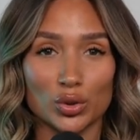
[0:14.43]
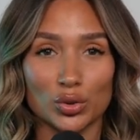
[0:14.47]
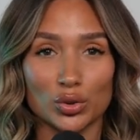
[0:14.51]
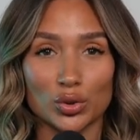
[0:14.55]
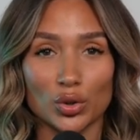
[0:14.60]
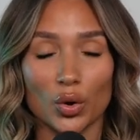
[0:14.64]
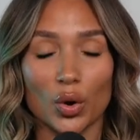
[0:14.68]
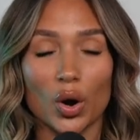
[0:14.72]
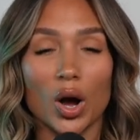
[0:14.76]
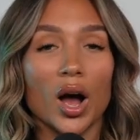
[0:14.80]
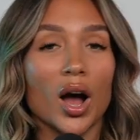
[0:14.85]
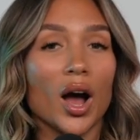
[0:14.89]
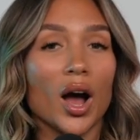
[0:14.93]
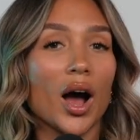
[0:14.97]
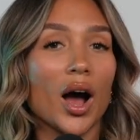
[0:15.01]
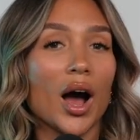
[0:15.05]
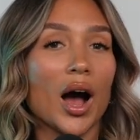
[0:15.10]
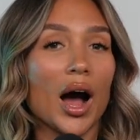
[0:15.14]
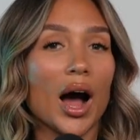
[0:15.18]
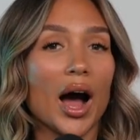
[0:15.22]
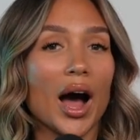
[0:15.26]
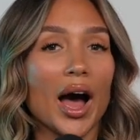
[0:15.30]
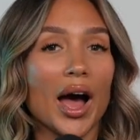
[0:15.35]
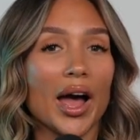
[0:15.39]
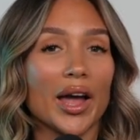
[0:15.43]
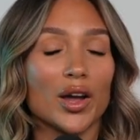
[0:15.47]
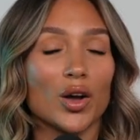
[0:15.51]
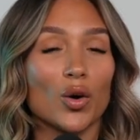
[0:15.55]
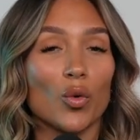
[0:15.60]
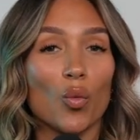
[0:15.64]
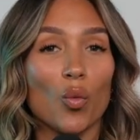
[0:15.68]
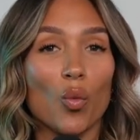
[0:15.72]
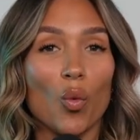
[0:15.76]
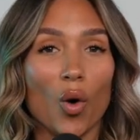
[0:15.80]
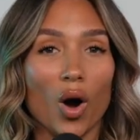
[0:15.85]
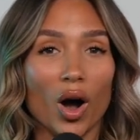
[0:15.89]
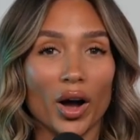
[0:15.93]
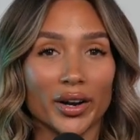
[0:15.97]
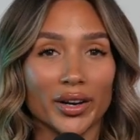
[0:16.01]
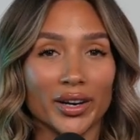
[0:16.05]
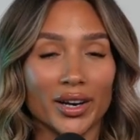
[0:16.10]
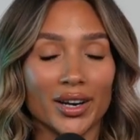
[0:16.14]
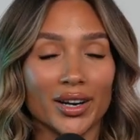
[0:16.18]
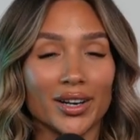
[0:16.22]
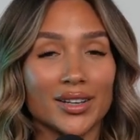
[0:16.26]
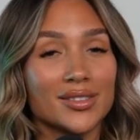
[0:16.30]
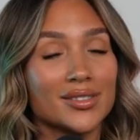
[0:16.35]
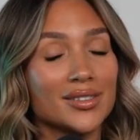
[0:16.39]
So I
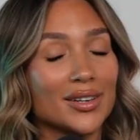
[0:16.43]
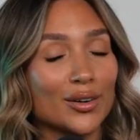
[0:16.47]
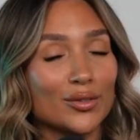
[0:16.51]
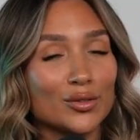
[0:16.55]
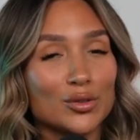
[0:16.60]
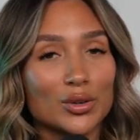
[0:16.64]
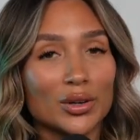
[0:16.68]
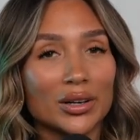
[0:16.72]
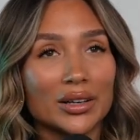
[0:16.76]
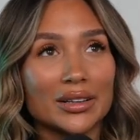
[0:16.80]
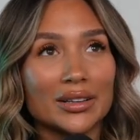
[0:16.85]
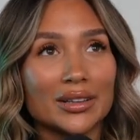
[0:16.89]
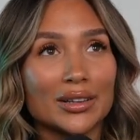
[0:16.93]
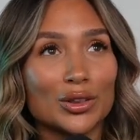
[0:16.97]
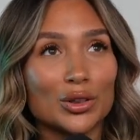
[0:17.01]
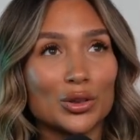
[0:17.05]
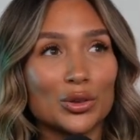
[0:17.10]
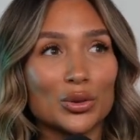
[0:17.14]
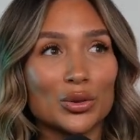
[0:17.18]
wanted, instead of doing